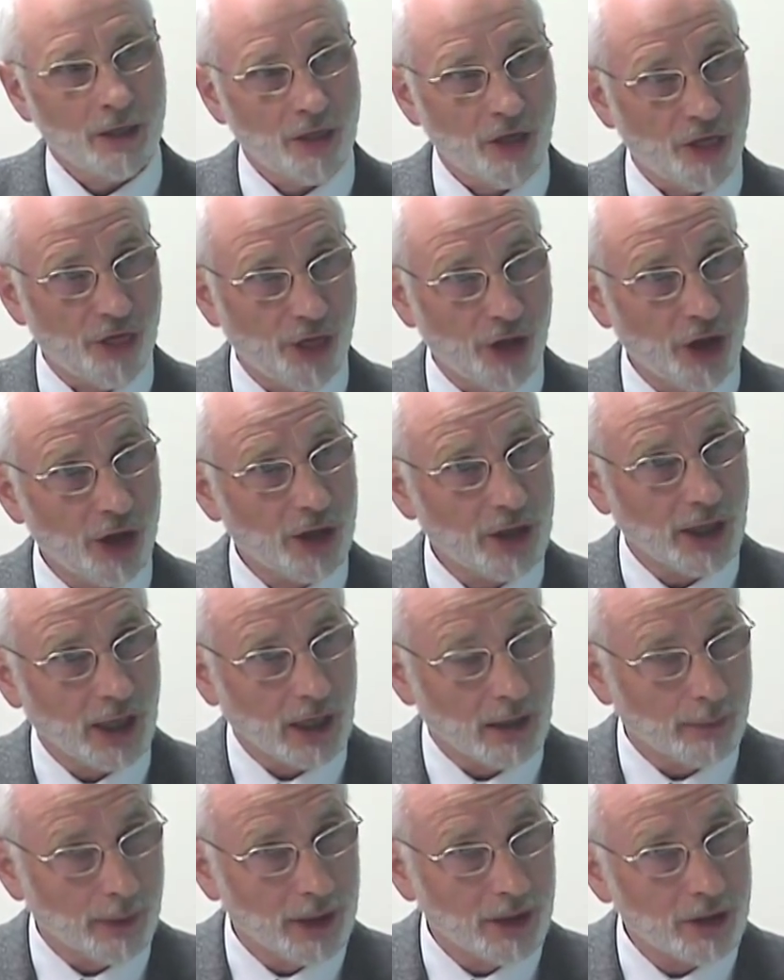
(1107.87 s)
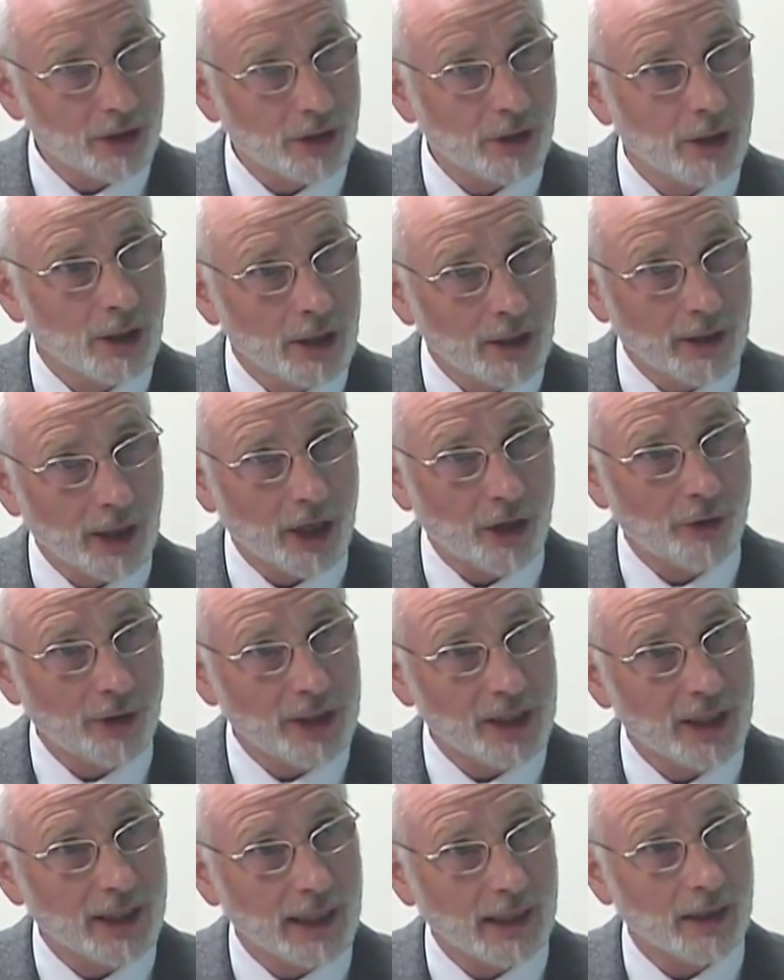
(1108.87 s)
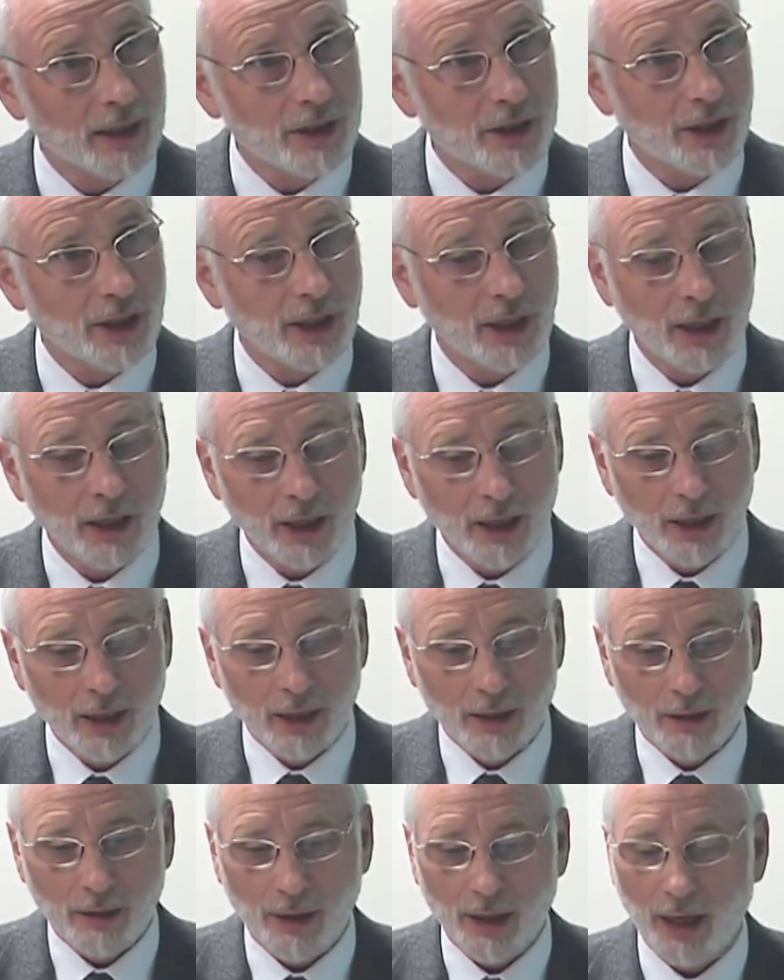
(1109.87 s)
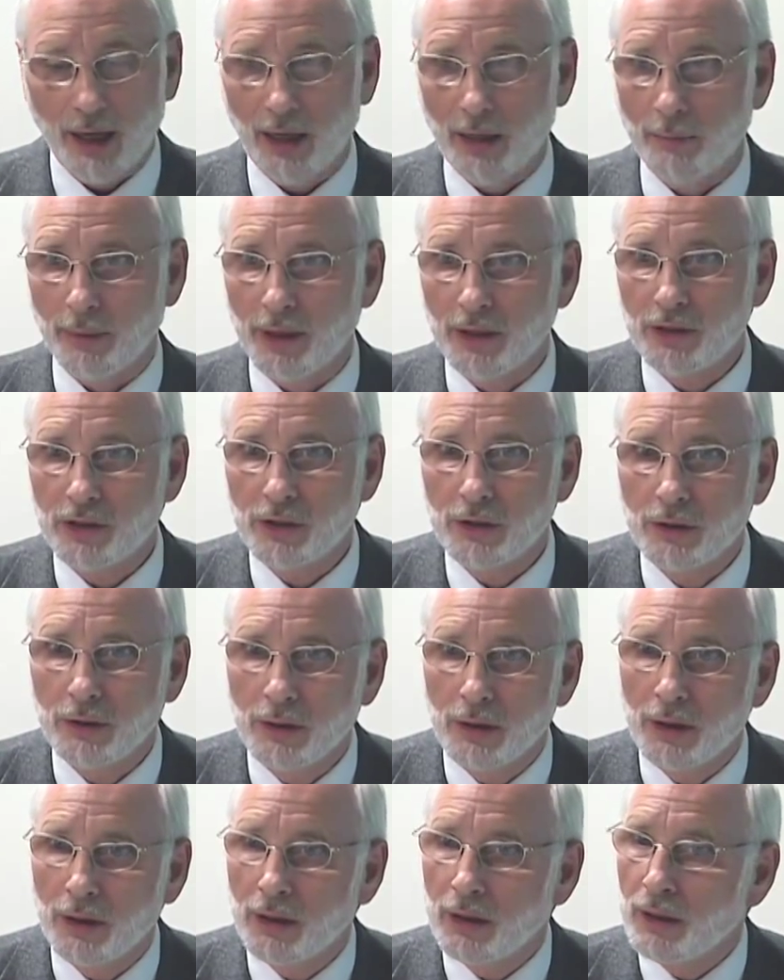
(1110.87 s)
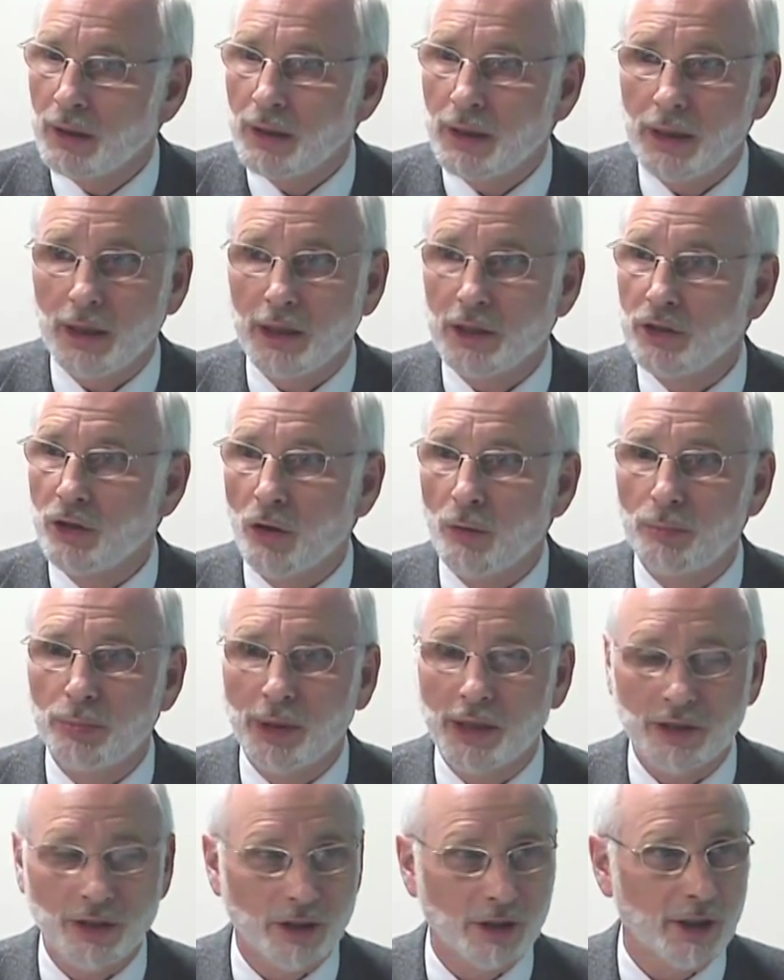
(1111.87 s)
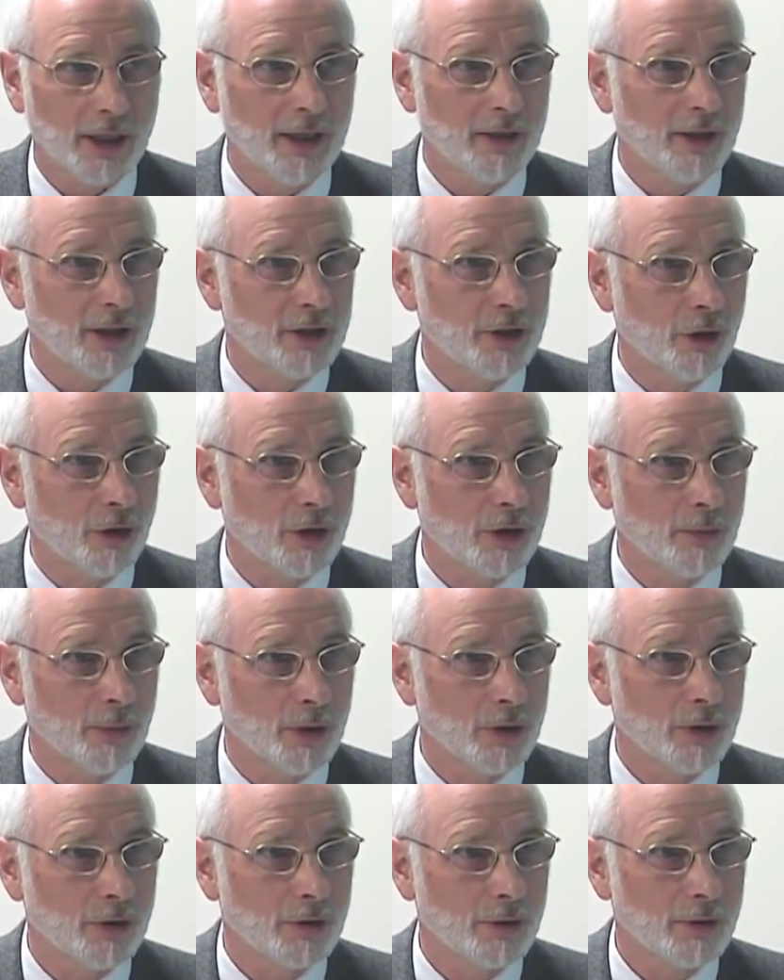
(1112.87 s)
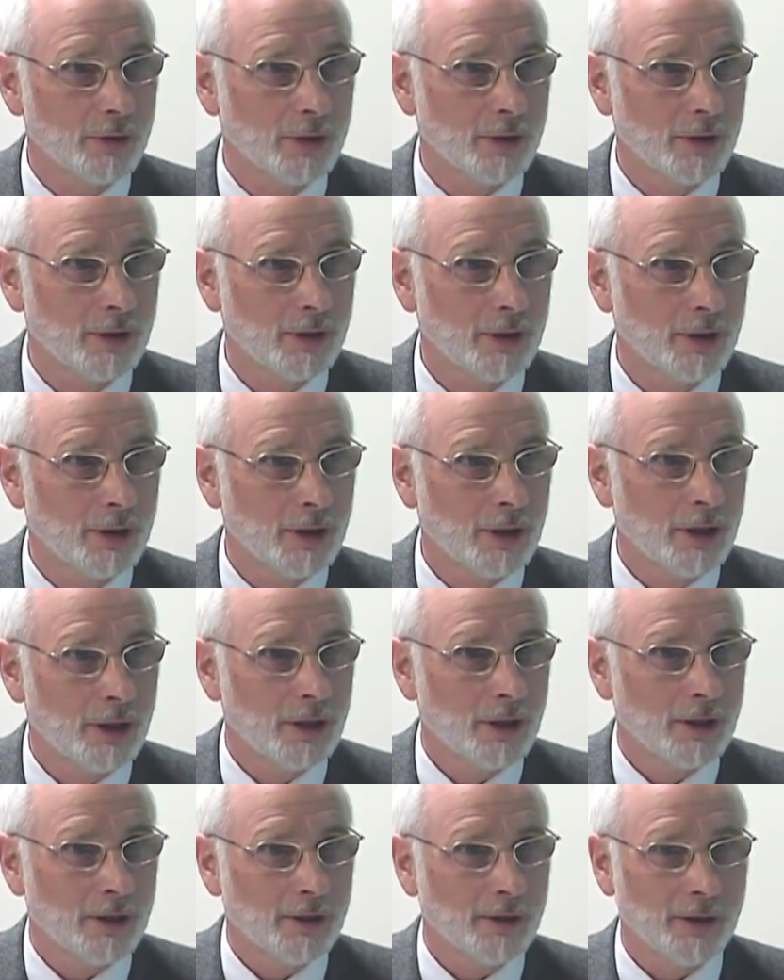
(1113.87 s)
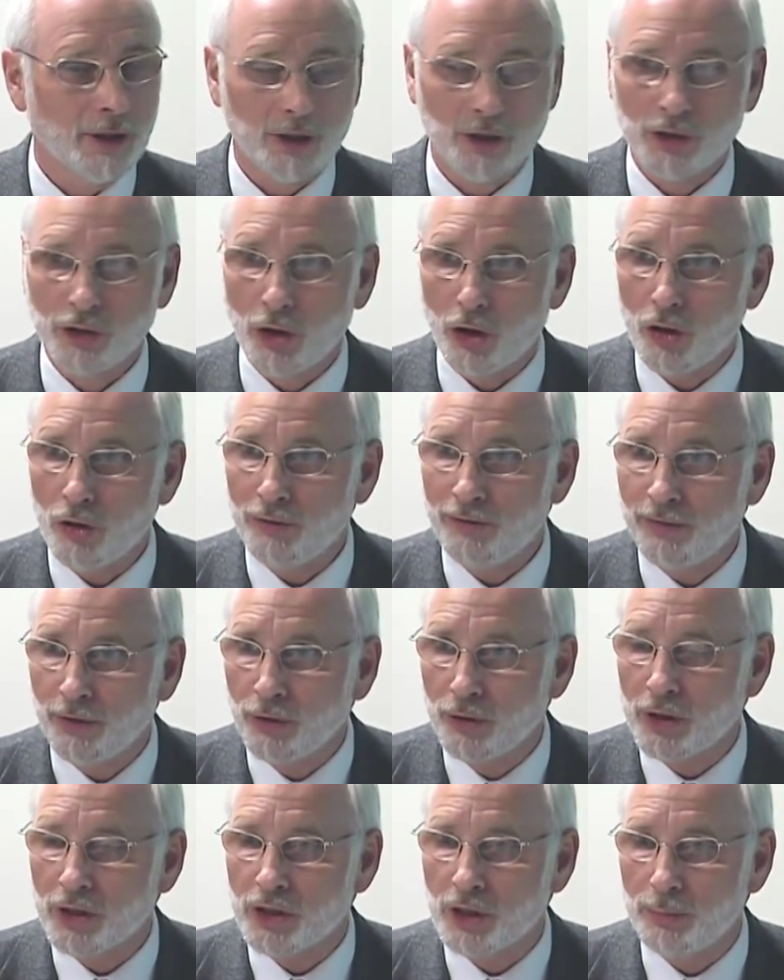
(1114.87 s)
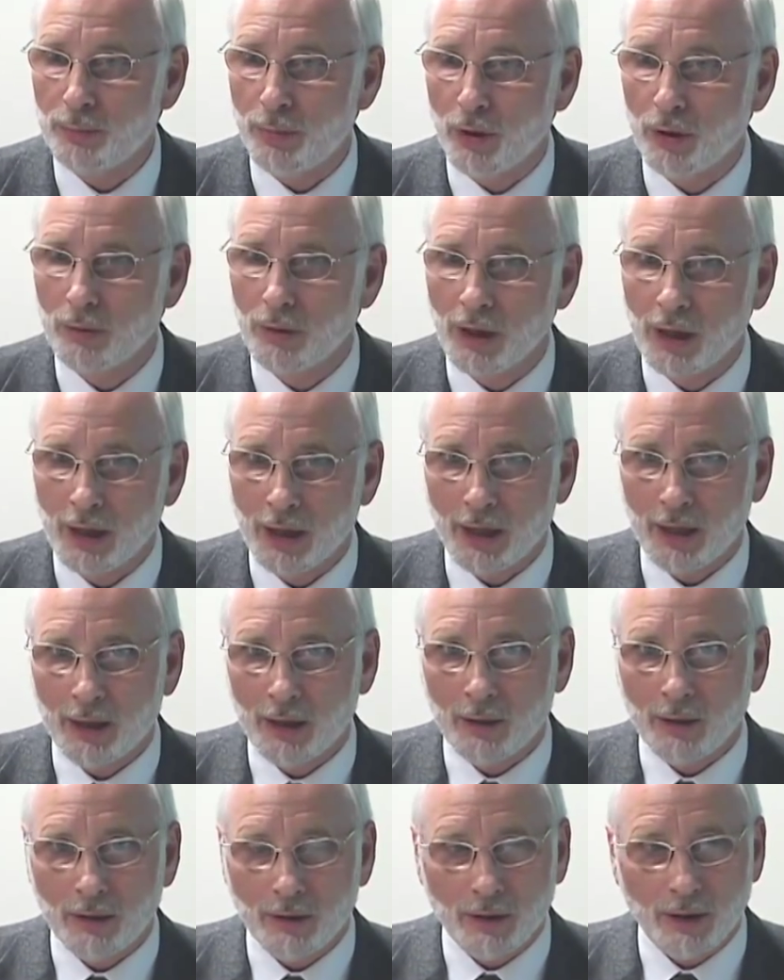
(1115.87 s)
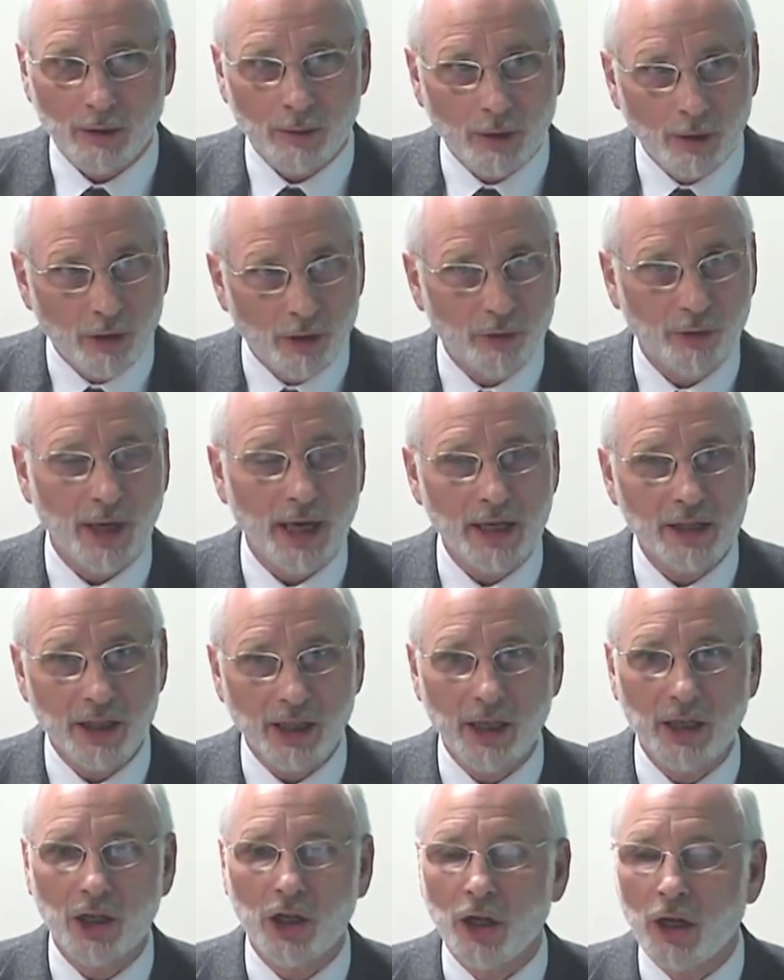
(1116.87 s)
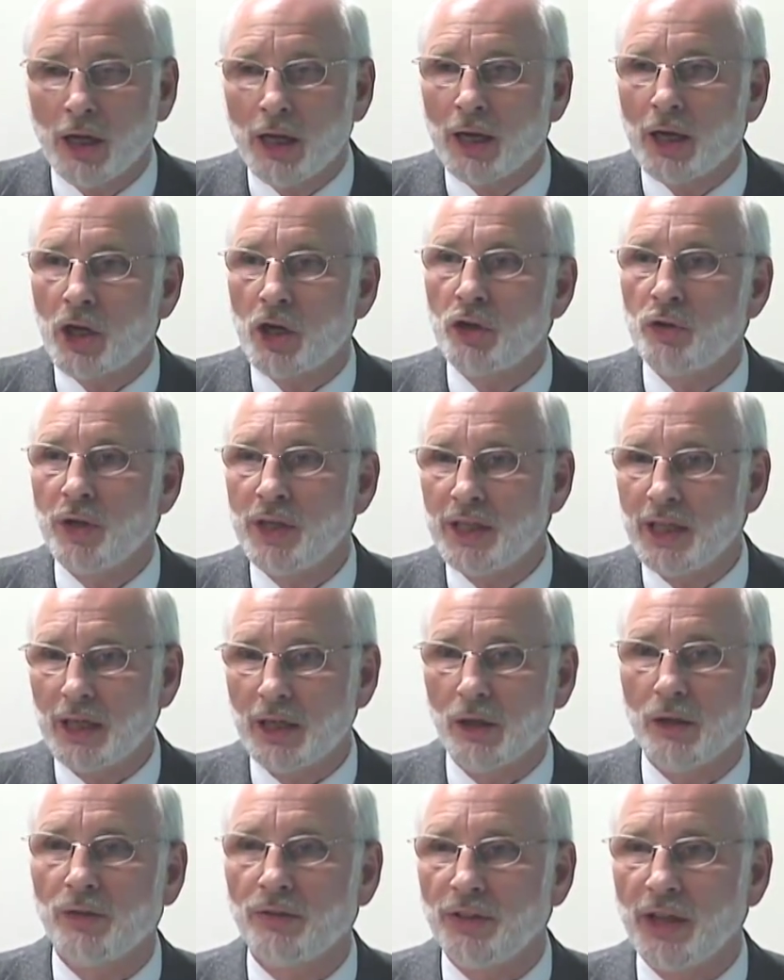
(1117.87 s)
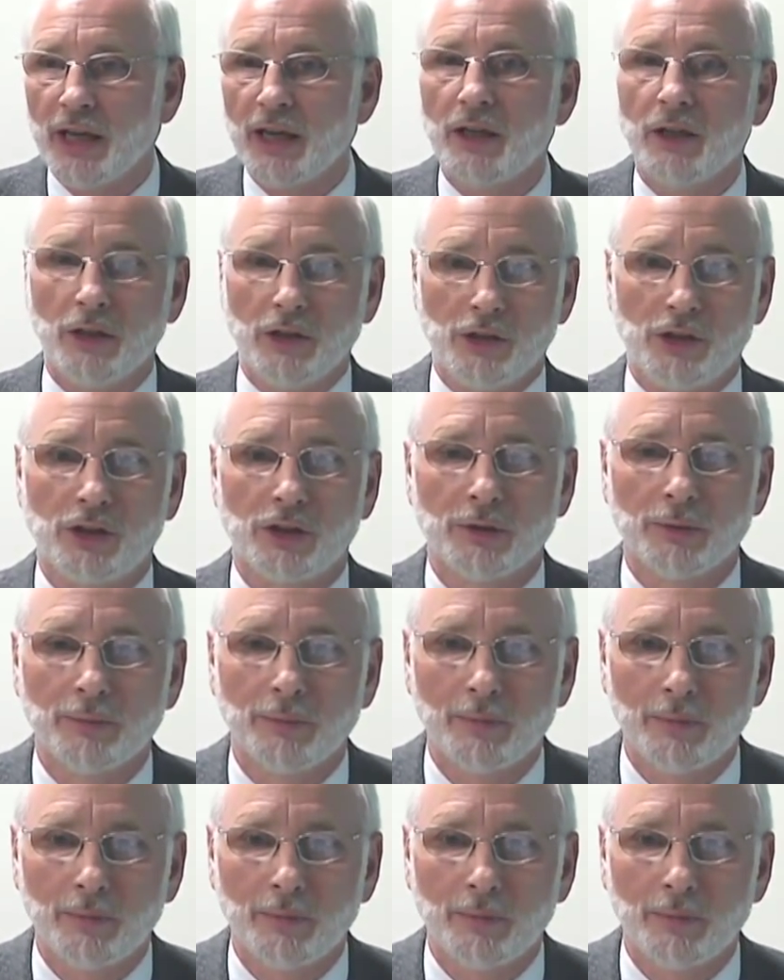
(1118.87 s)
The third element, the criticality element, is not present in this document. There's no focus upon creating critical thinkers.